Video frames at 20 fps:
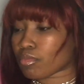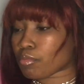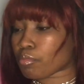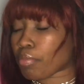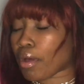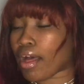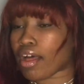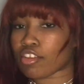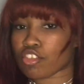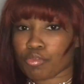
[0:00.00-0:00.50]

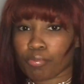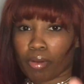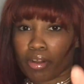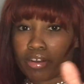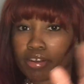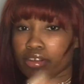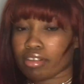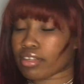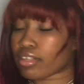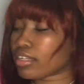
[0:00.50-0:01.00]

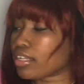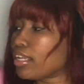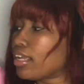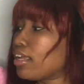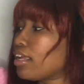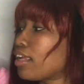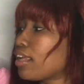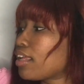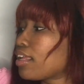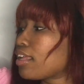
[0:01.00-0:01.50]
Poshmark.
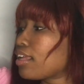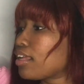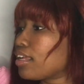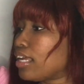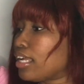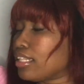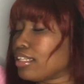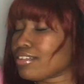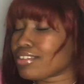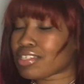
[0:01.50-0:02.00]

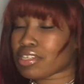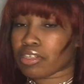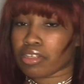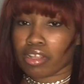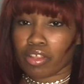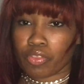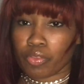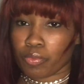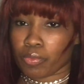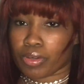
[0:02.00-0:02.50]
And there's
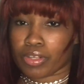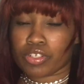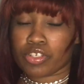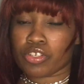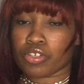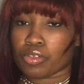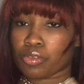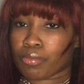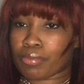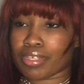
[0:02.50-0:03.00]
another one
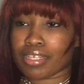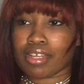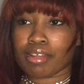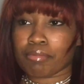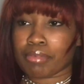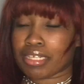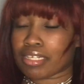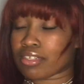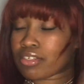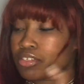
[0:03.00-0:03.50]
too, but I
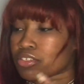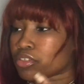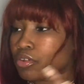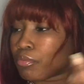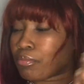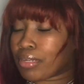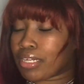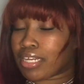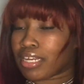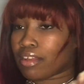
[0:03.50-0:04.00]
mean, there's so
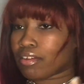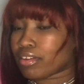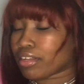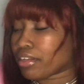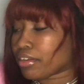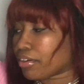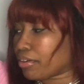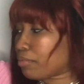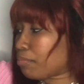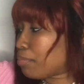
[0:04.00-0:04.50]
many out
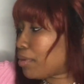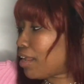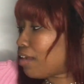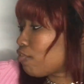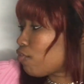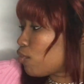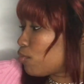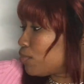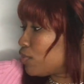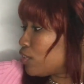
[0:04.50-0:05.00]
here,
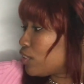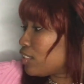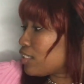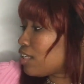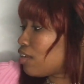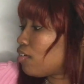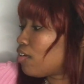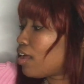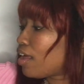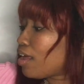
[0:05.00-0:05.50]
platforms you can
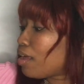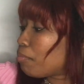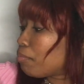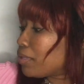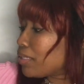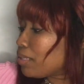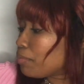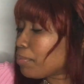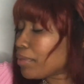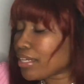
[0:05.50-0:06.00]
sell.
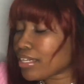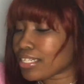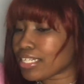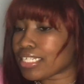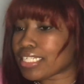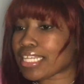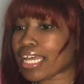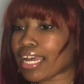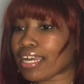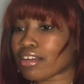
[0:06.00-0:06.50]
But they put in the
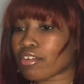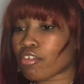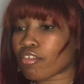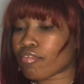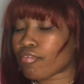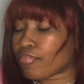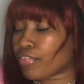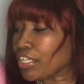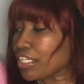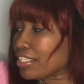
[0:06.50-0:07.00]
title
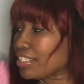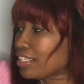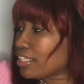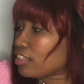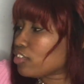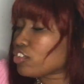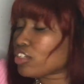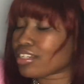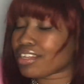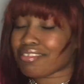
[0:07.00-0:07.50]

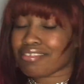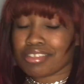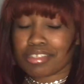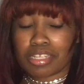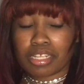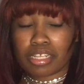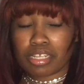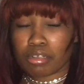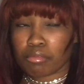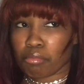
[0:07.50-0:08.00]
vintage, and I was
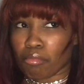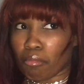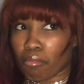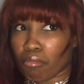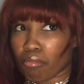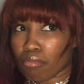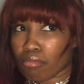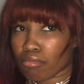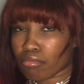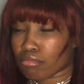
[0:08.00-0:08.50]
like,
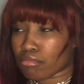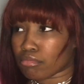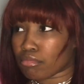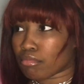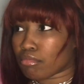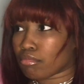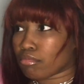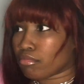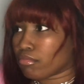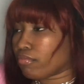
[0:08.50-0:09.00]

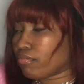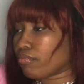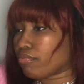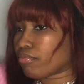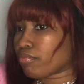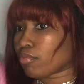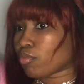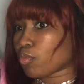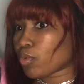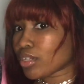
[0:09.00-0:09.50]

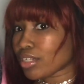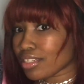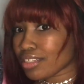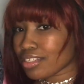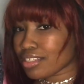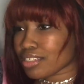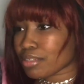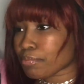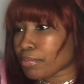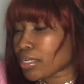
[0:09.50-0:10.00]
when did
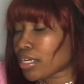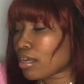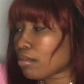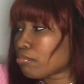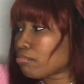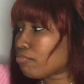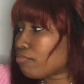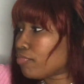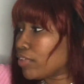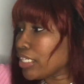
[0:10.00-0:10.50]
this
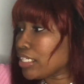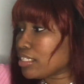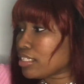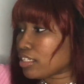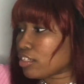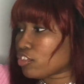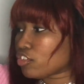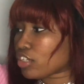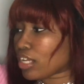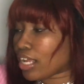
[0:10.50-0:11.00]
become
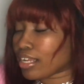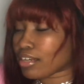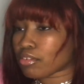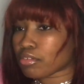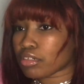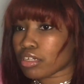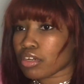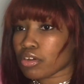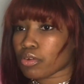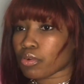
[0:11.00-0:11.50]
vintage? I don't
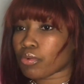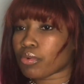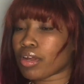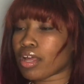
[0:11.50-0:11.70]
know.